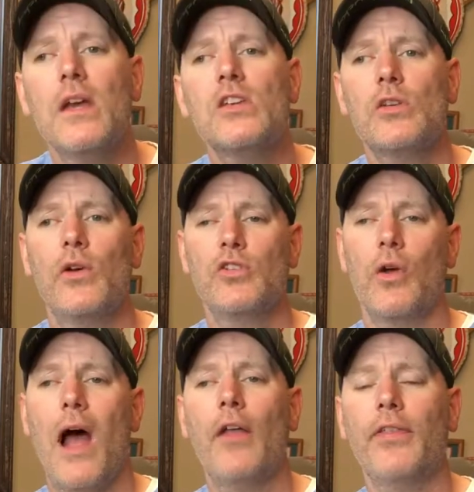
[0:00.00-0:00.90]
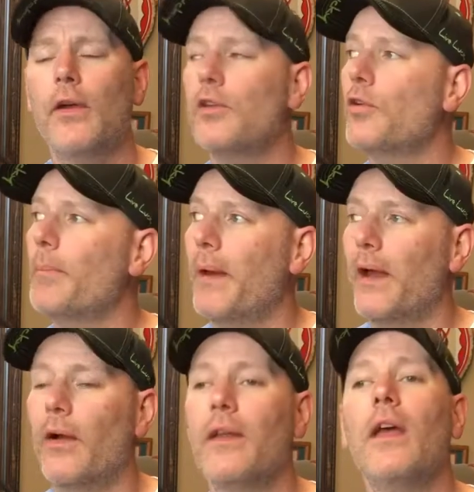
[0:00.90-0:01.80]
So as you're out there and you're a
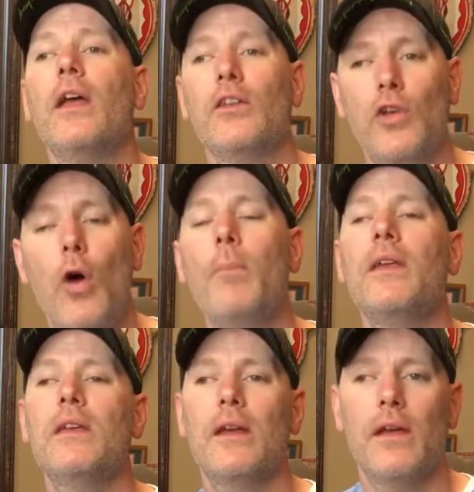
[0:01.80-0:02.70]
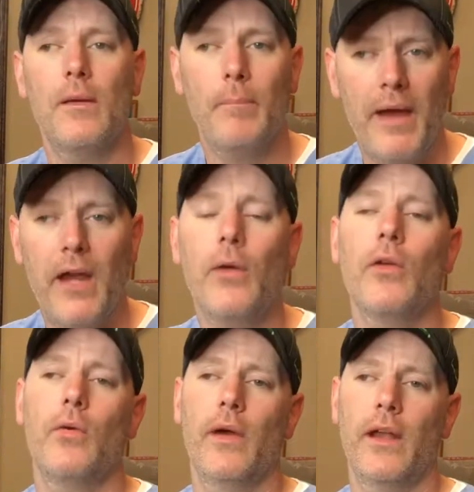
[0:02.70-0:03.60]
parent, don't be
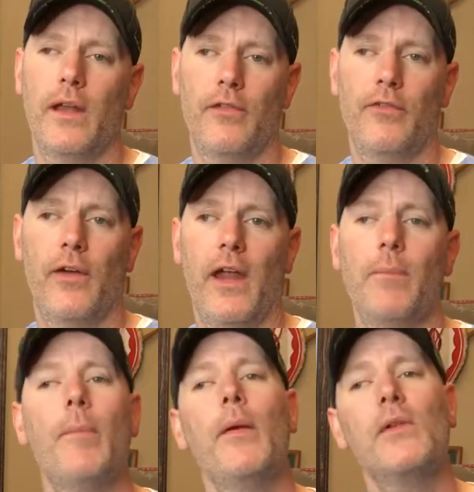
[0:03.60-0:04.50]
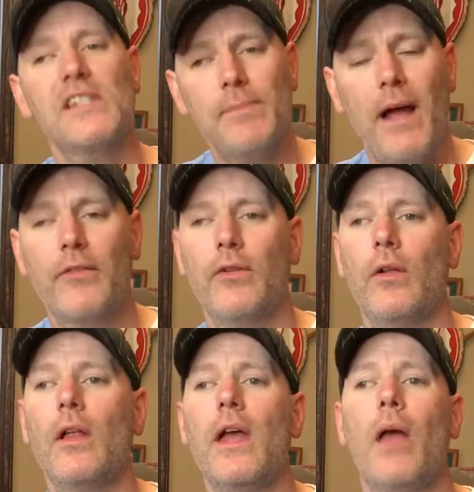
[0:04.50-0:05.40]
paranoid and afraid, but be
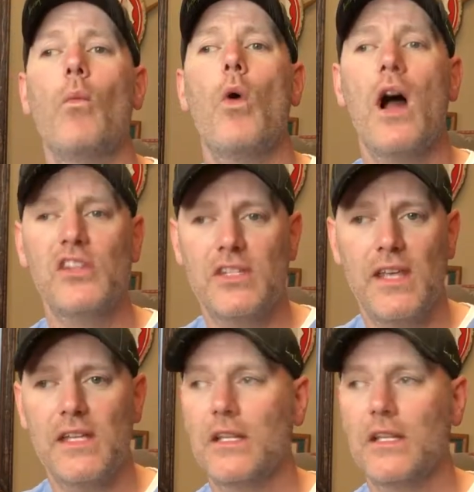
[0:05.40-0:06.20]
respectful and watch things.